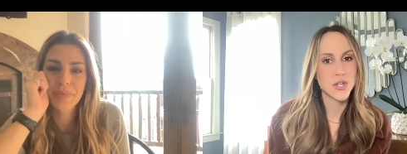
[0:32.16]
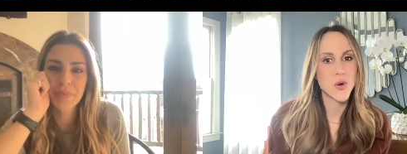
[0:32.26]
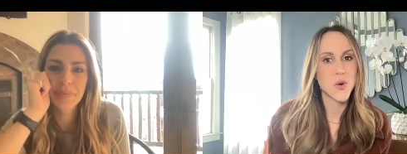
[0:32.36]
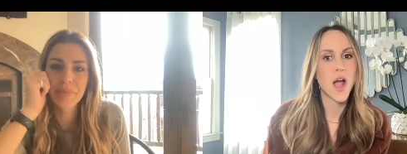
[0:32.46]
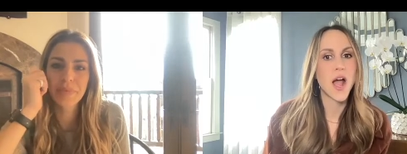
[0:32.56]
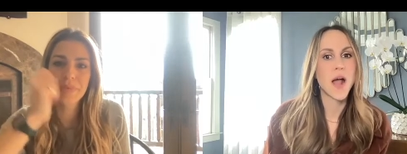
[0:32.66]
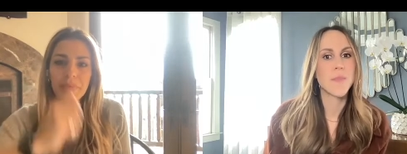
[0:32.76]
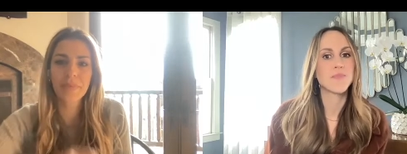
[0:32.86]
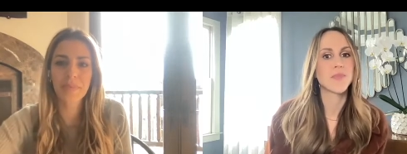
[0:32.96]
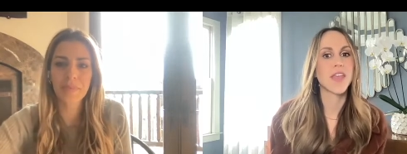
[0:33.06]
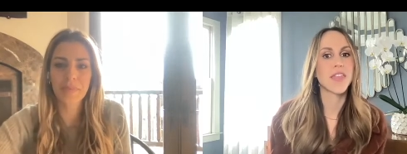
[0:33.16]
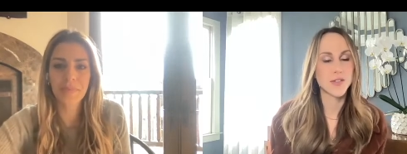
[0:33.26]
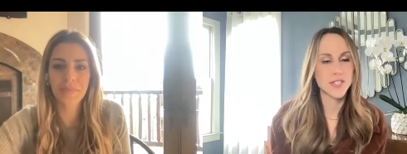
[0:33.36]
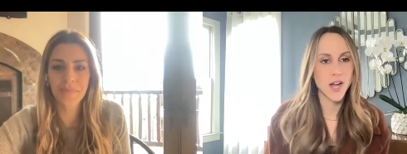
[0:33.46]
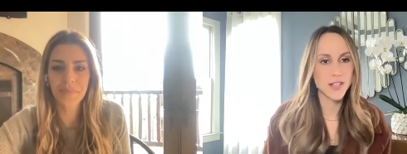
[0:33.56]
Speaker 1: to um, A
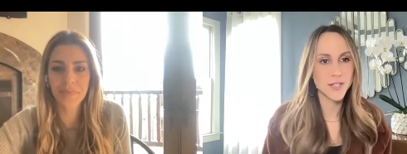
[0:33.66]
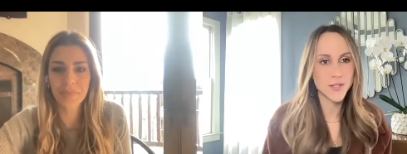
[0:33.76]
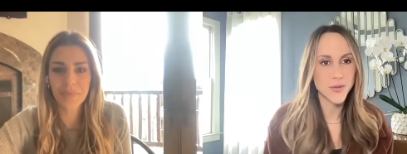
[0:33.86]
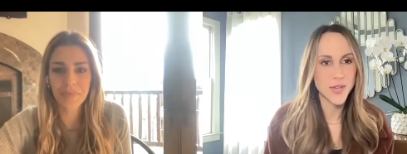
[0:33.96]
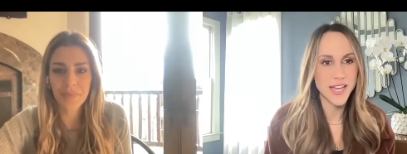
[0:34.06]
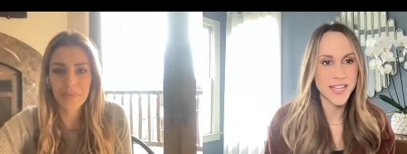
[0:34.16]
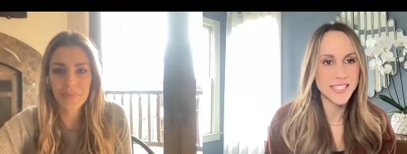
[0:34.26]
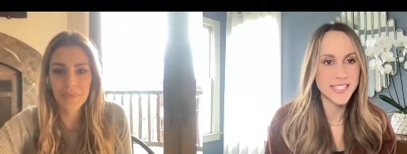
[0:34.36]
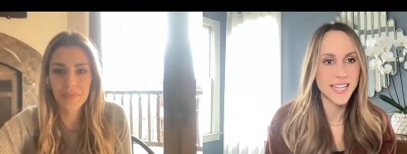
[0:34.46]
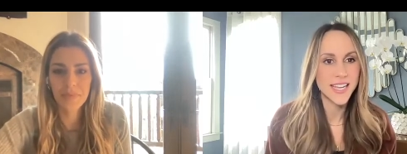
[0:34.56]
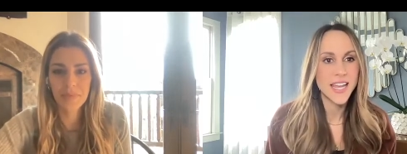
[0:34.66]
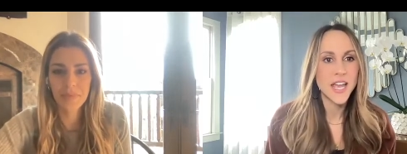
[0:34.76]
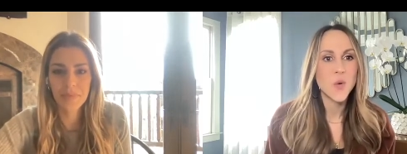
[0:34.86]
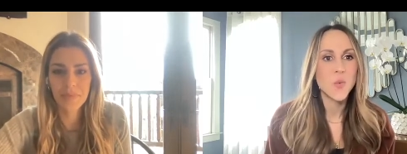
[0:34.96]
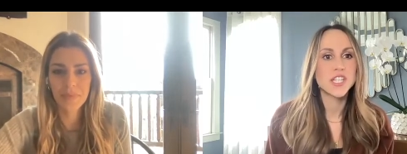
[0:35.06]
Thousand Hallelujahs,
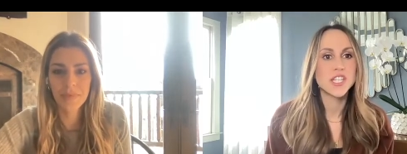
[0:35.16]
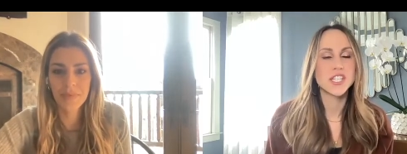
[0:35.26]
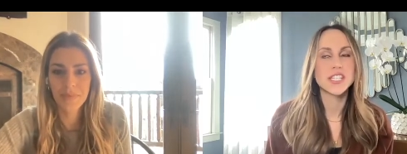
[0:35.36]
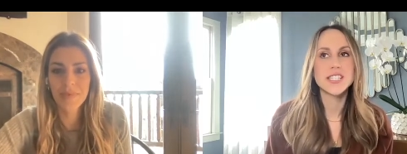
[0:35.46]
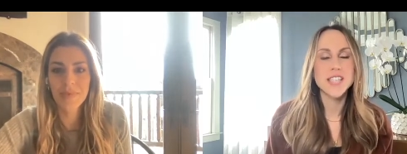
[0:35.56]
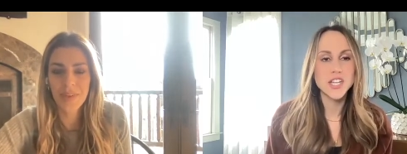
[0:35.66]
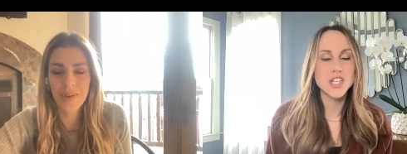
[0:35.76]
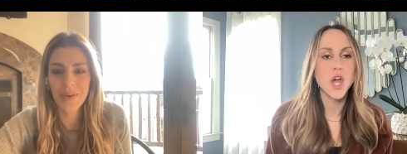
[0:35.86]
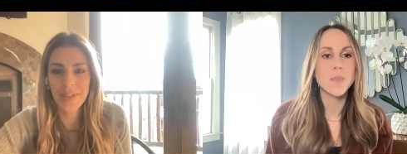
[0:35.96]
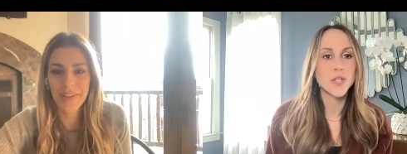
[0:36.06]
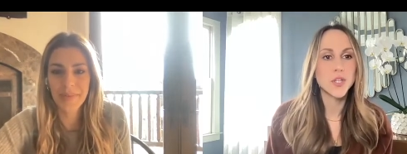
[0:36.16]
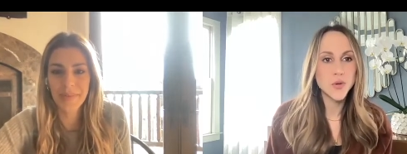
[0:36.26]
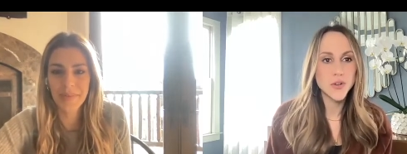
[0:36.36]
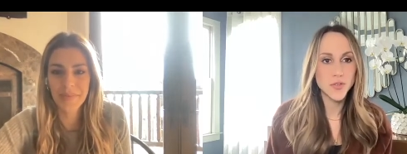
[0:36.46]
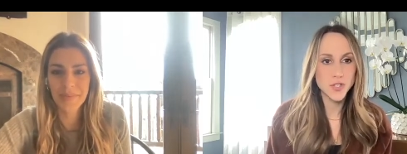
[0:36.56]
which is just such awesome. a
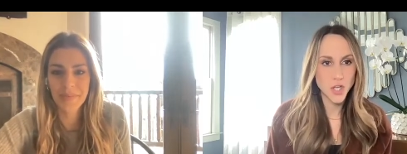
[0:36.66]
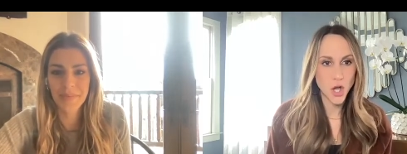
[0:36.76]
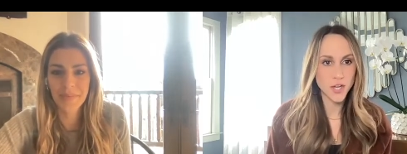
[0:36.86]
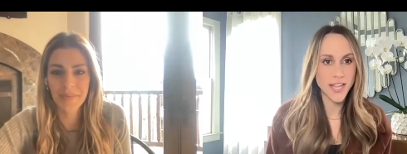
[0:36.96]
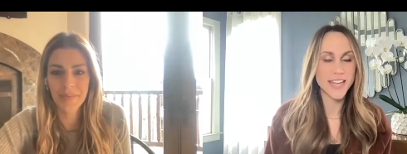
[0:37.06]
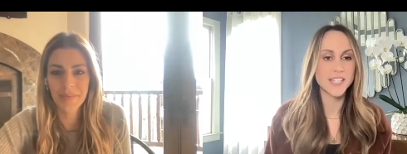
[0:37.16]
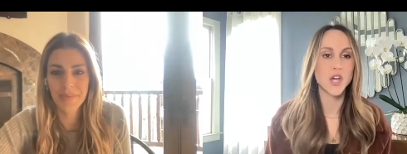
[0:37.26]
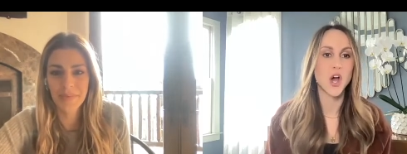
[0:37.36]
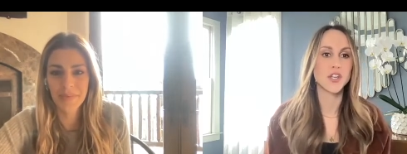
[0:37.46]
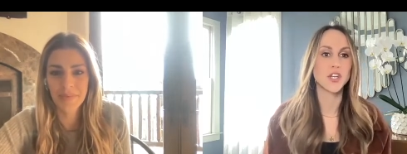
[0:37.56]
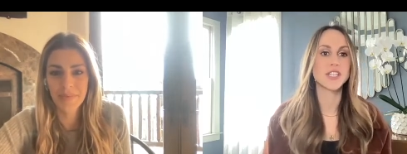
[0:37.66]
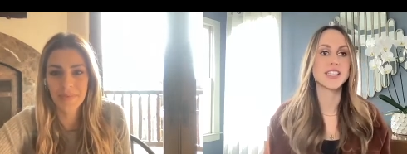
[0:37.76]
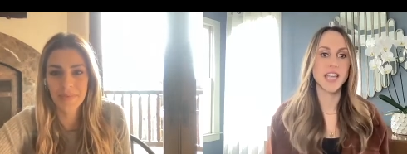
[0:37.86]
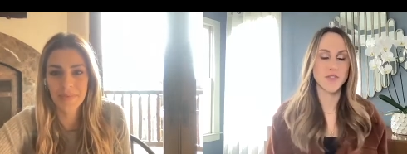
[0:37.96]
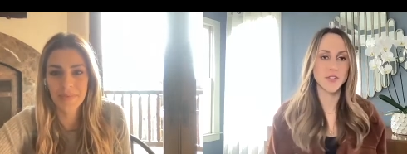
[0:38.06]
beautiful song. And it's on your
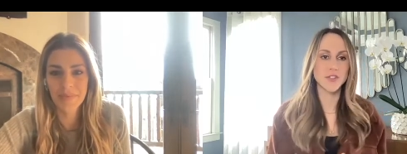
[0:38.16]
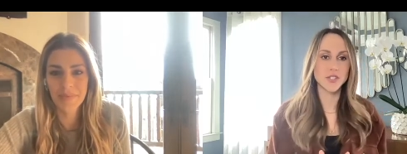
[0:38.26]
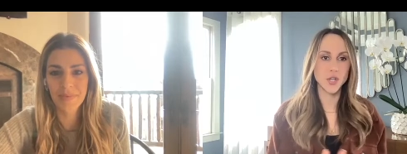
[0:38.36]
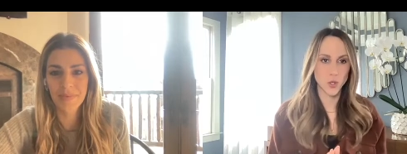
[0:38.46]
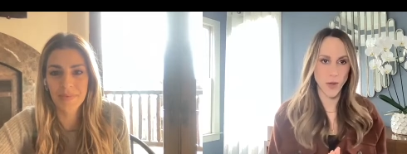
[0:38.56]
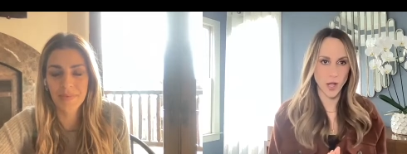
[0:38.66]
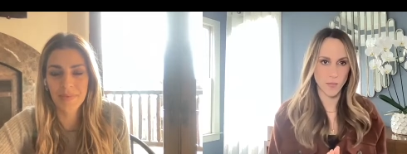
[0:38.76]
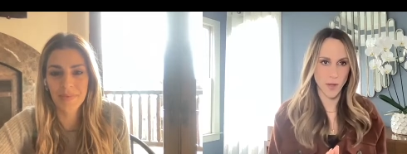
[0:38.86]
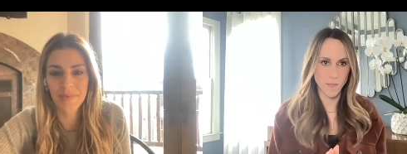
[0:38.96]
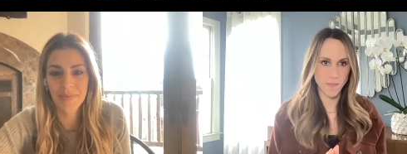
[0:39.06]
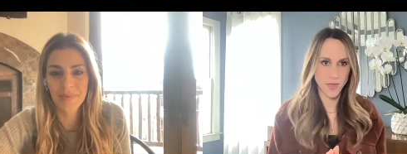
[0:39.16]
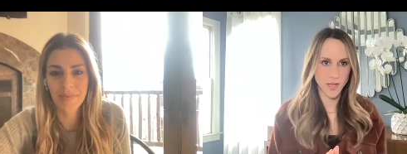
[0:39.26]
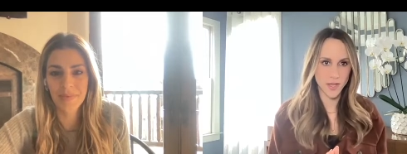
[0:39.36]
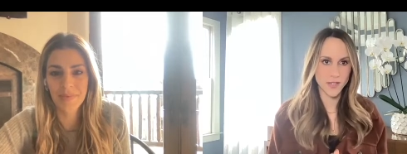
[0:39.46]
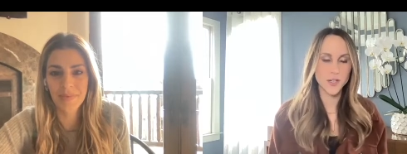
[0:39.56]
seventh solo album
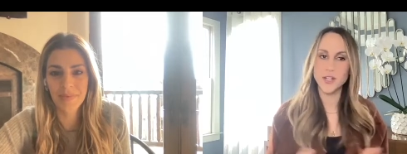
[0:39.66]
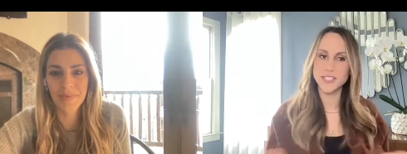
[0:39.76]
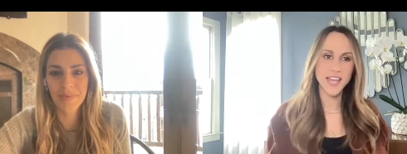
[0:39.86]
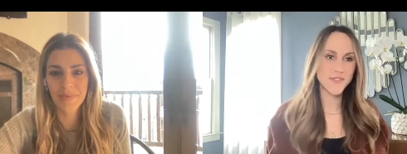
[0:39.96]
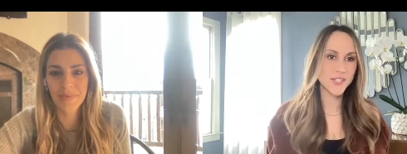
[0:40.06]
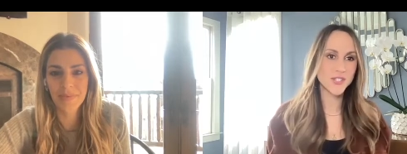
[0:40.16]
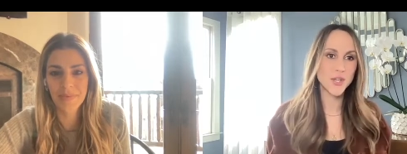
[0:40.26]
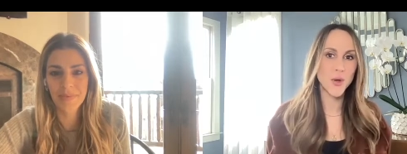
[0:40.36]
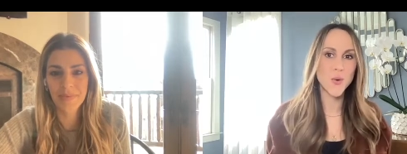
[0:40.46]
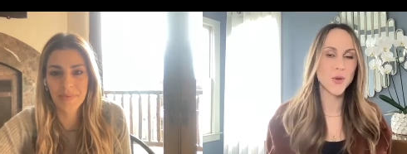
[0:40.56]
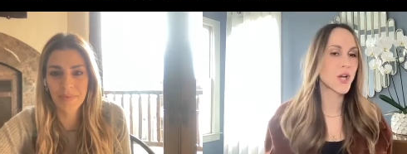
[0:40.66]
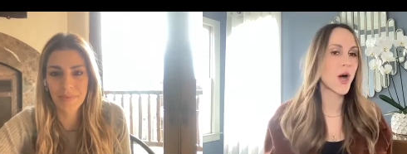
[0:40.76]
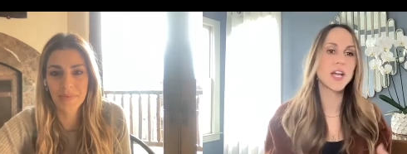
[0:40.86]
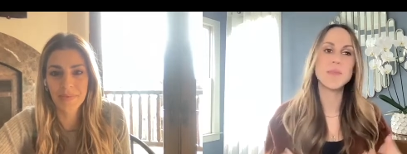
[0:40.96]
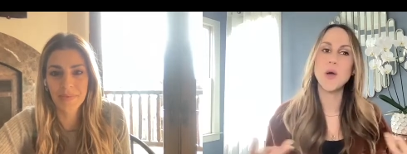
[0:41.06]
called Seven. So
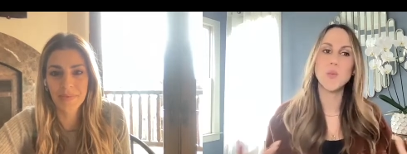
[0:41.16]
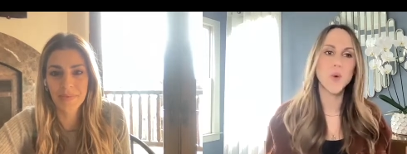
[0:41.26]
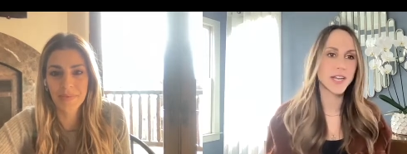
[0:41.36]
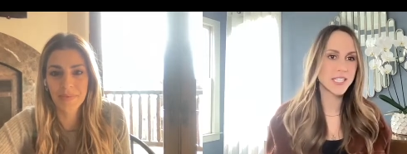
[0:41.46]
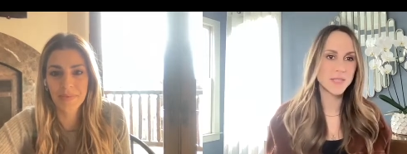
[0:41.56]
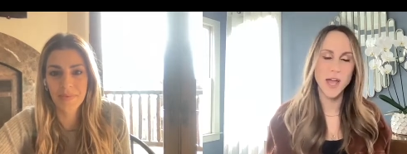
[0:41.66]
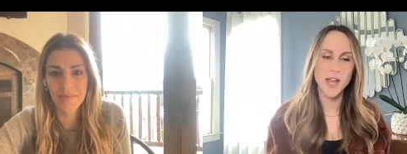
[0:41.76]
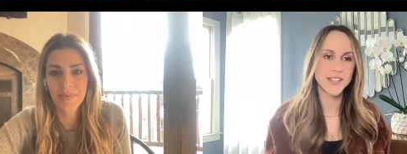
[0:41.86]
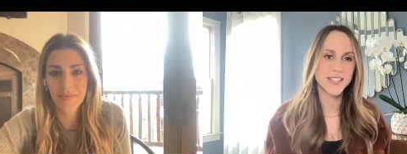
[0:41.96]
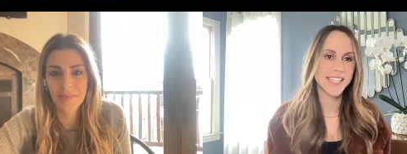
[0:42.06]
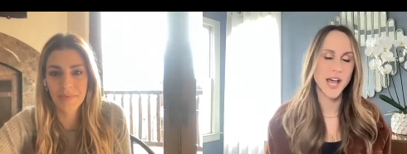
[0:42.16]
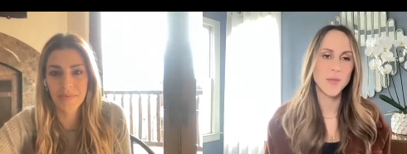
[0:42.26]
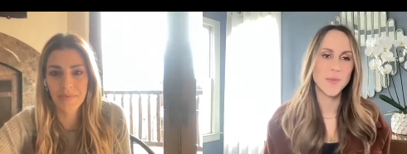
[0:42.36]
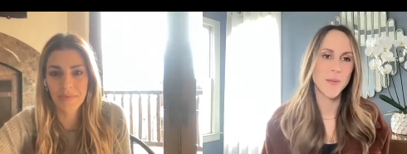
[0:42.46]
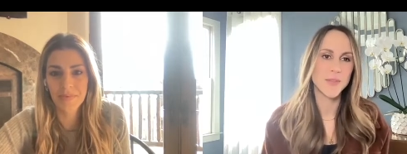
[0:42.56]
talk about what inspired this
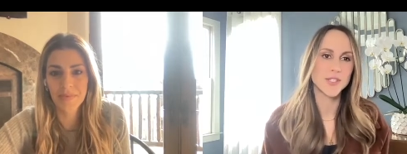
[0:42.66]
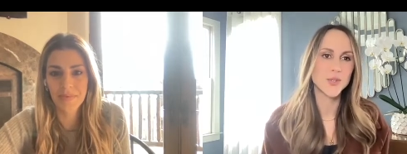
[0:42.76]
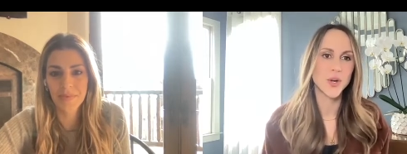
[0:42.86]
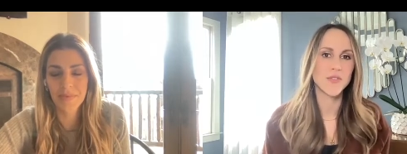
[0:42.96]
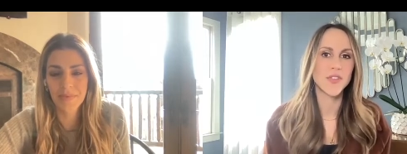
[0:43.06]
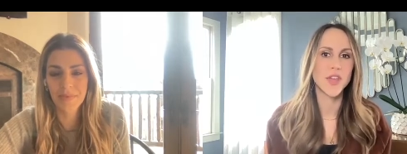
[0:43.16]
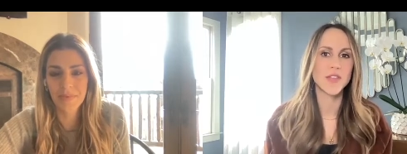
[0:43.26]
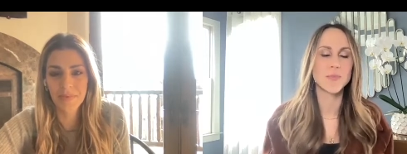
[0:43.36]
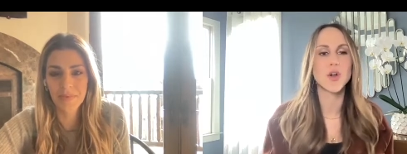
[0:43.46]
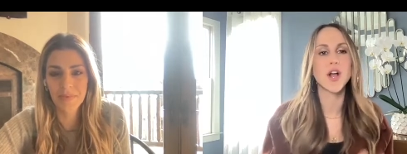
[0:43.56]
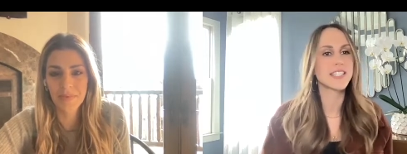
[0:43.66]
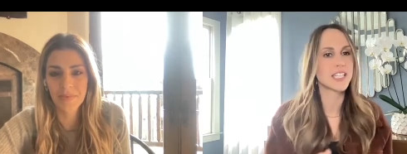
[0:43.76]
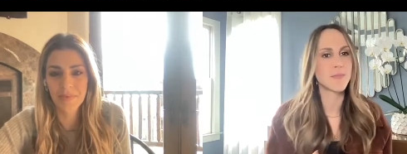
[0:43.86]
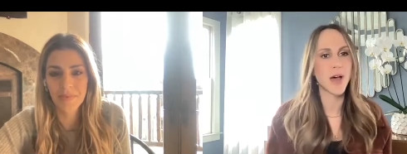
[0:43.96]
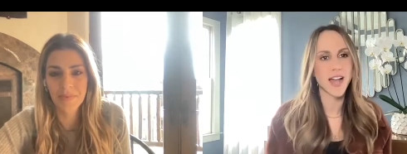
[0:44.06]
album and sort of the, the
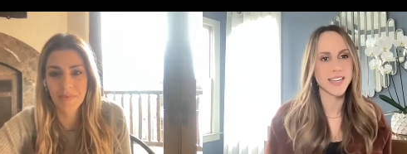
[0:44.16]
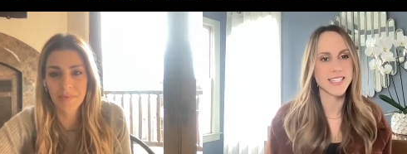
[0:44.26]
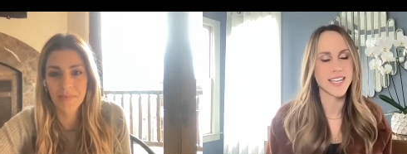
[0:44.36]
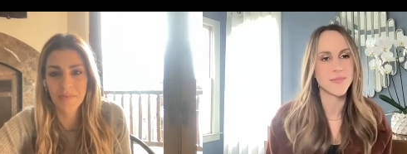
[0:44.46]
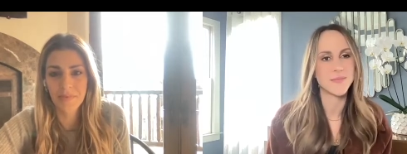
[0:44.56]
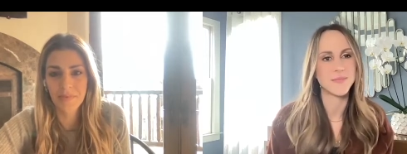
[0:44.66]
process behind it.